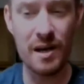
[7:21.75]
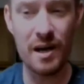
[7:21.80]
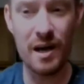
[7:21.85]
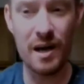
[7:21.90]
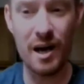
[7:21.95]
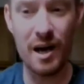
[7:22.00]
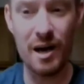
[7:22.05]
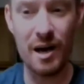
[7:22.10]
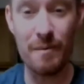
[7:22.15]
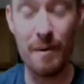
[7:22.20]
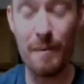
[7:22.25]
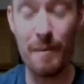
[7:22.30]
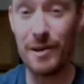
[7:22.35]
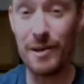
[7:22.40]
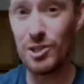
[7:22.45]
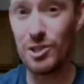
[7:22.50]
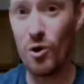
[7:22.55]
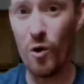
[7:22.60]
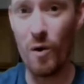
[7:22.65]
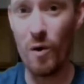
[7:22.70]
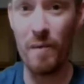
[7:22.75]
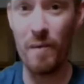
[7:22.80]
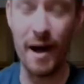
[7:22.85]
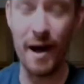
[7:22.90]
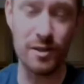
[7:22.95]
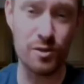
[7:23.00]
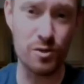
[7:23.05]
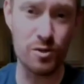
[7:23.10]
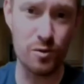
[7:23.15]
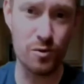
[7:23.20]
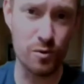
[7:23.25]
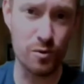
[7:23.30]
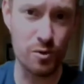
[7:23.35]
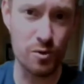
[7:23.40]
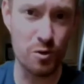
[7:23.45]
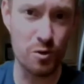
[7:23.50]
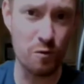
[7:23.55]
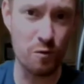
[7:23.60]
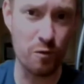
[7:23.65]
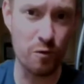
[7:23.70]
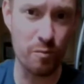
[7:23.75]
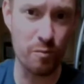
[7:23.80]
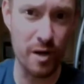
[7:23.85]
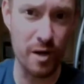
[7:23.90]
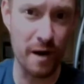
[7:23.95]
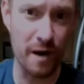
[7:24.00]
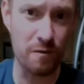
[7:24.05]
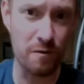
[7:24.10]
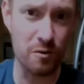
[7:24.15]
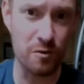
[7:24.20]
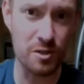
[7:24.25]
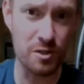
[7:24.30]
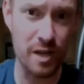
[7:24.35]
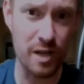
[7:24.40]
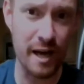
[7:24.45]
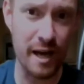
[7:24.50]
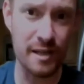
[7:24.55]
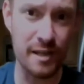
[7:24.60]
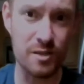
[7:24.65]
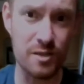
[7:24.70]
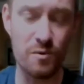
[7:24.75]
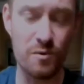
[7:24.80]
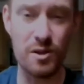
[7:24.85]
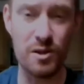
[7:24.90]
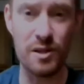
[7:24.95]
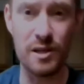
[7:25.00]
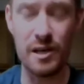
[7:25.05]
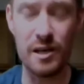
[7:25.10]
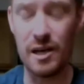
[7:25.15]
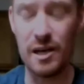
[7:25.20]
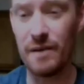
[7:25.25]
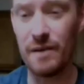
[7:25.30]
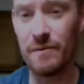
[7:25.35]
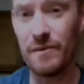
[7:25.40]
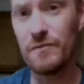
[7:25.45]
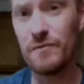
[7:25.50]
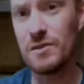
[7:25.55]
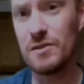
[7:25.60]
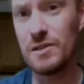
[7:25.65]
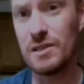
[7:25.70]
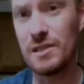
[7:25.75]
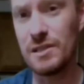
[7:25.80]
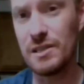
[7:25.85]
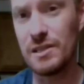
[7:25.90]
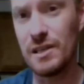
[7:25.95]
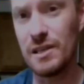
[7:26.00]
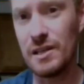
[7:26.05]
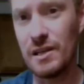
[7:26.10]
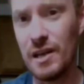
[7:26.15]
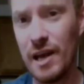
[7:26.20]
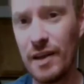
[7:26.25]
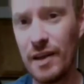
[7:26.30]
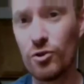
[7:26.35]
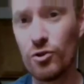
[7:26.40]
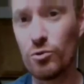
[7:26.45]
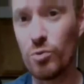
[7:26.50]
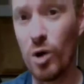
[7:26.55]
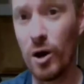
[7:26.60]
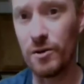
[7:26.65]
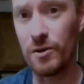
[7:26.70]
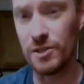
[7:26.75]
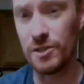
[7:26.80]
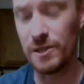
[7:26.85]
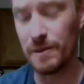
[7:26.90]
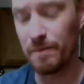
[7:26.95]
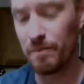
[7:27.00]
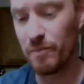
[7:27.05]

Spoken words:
I'm actually going back to school soon for behavioral science with an emphasis in anthropology.